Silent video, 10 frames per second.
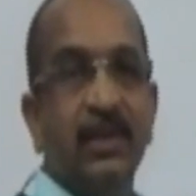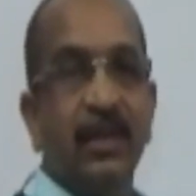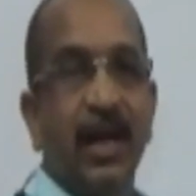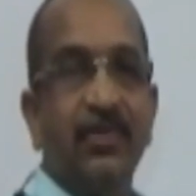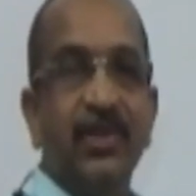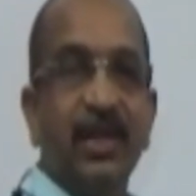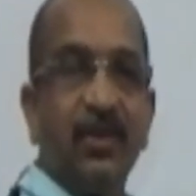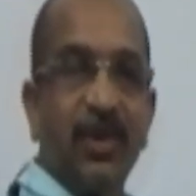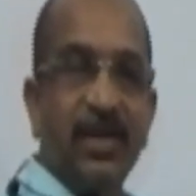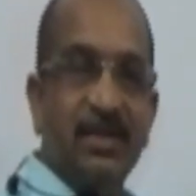I have taken a
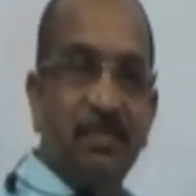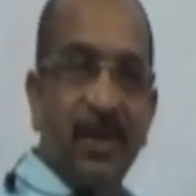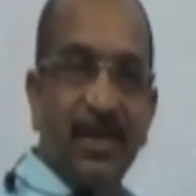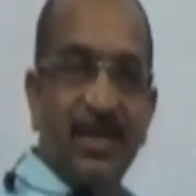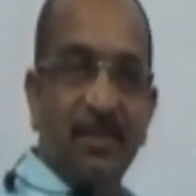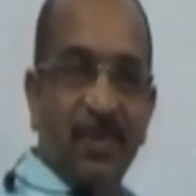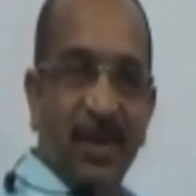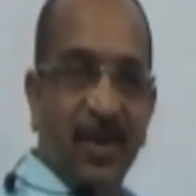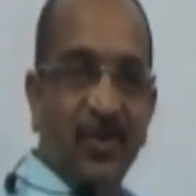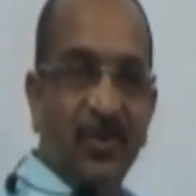very simple example
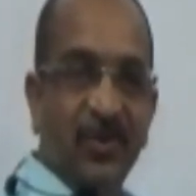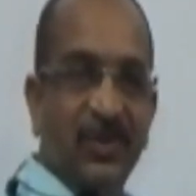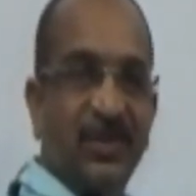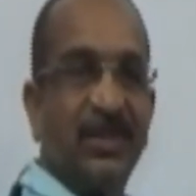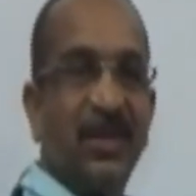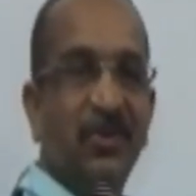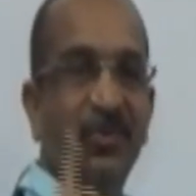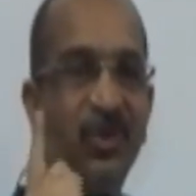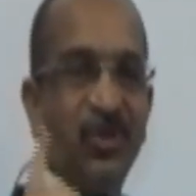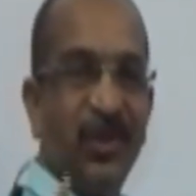now. Now
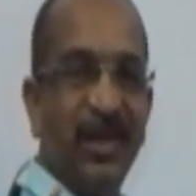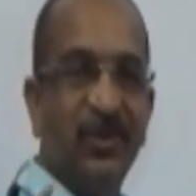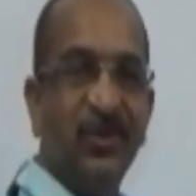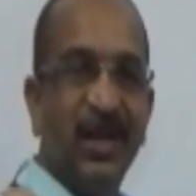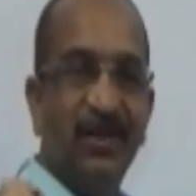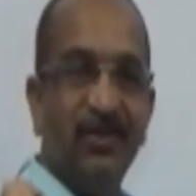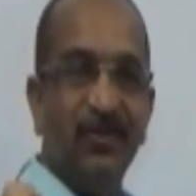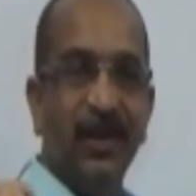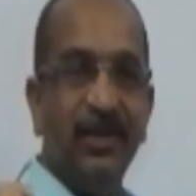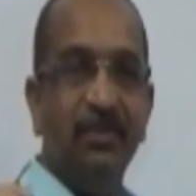what should I do? I have to
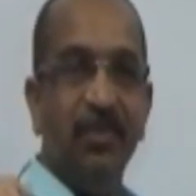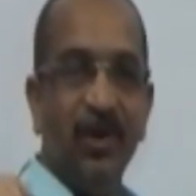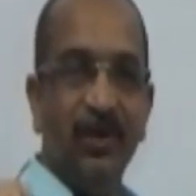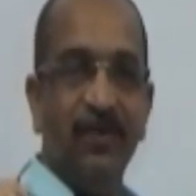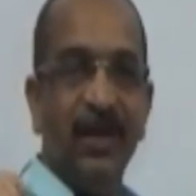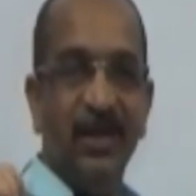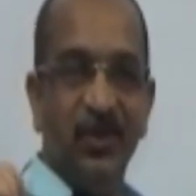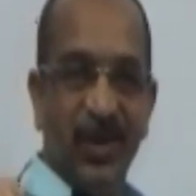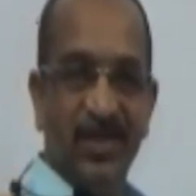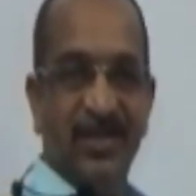find the modified
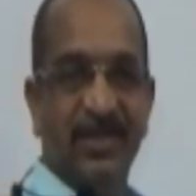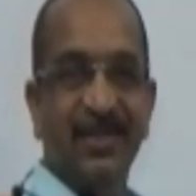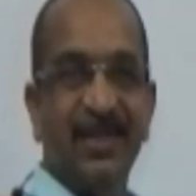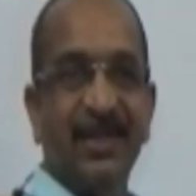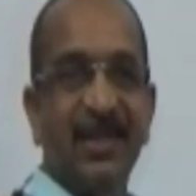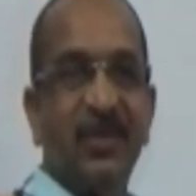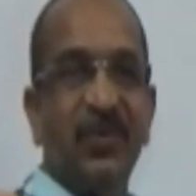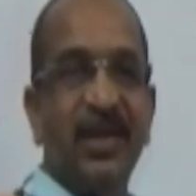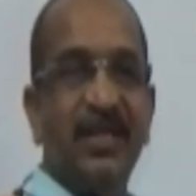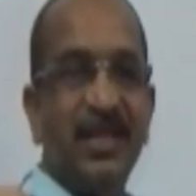divisor.
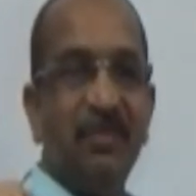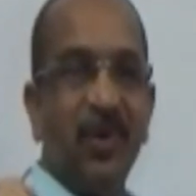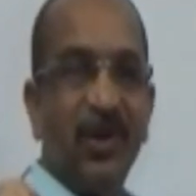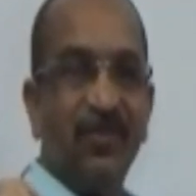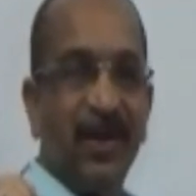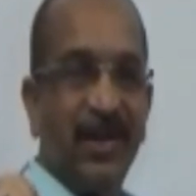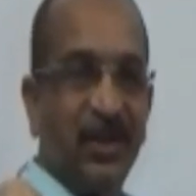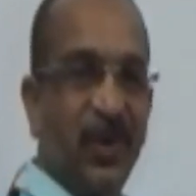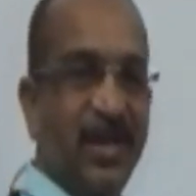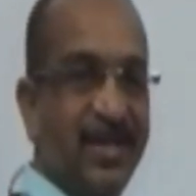When I say modified
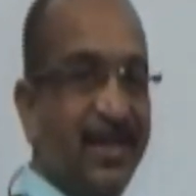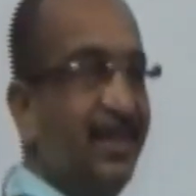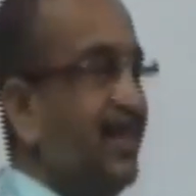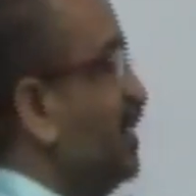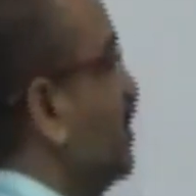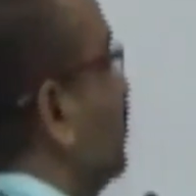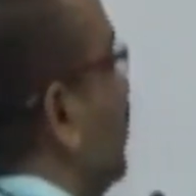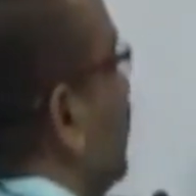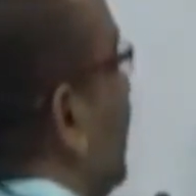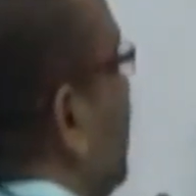divisor,
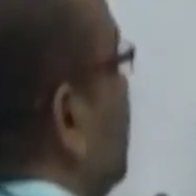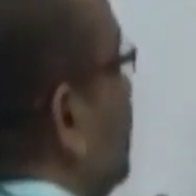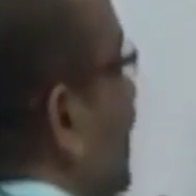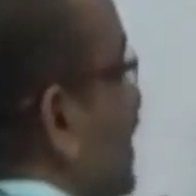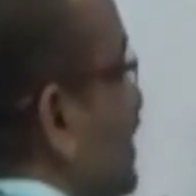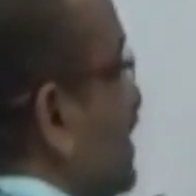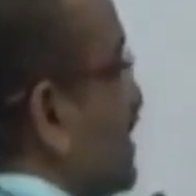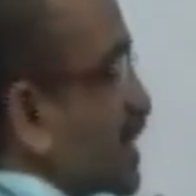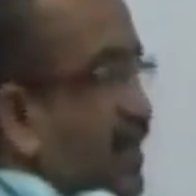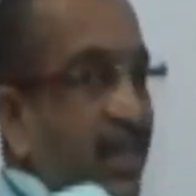what do? I just
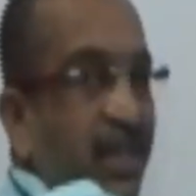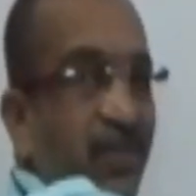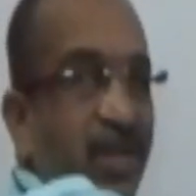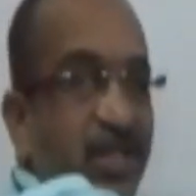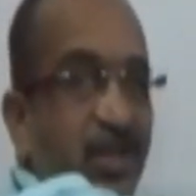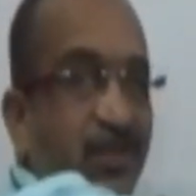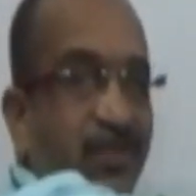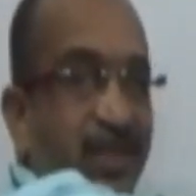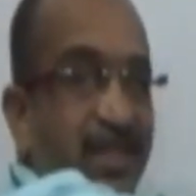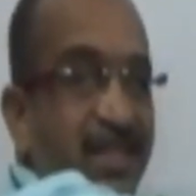take the deviation of
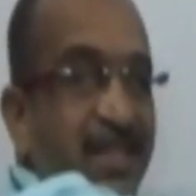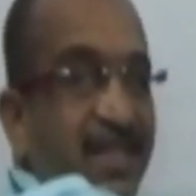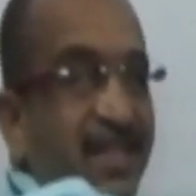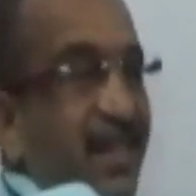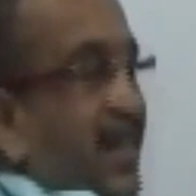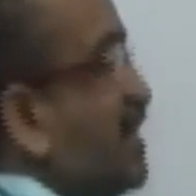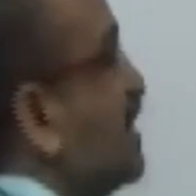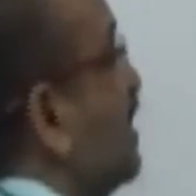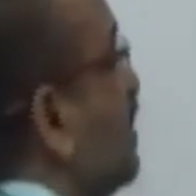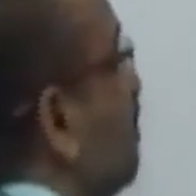this, that is
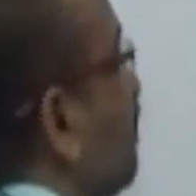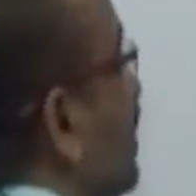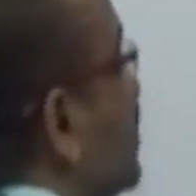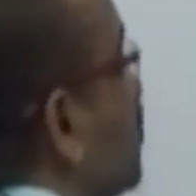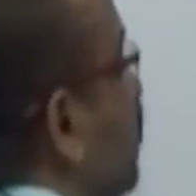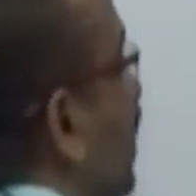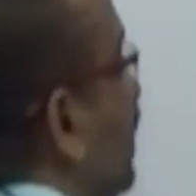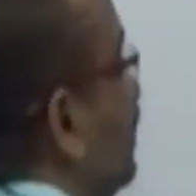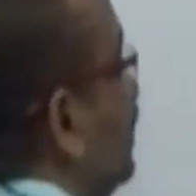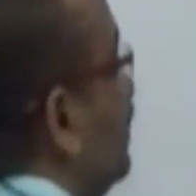plus
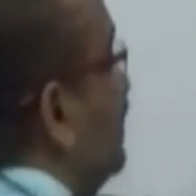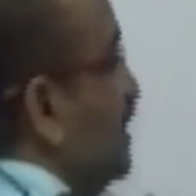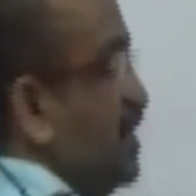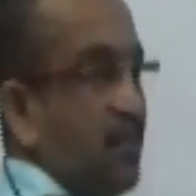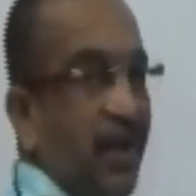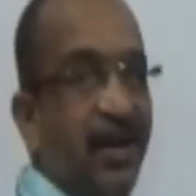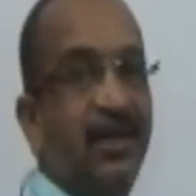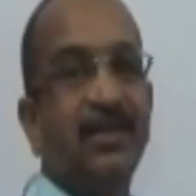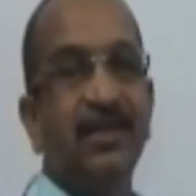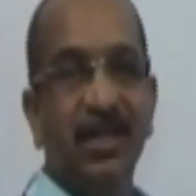1 is my
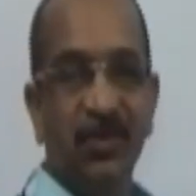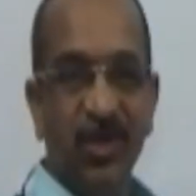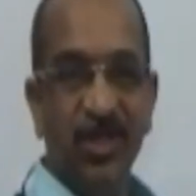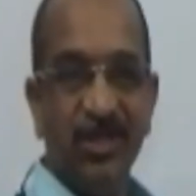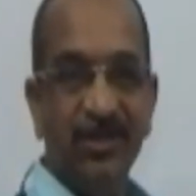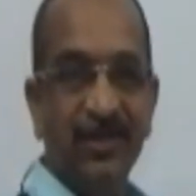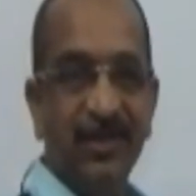deviation,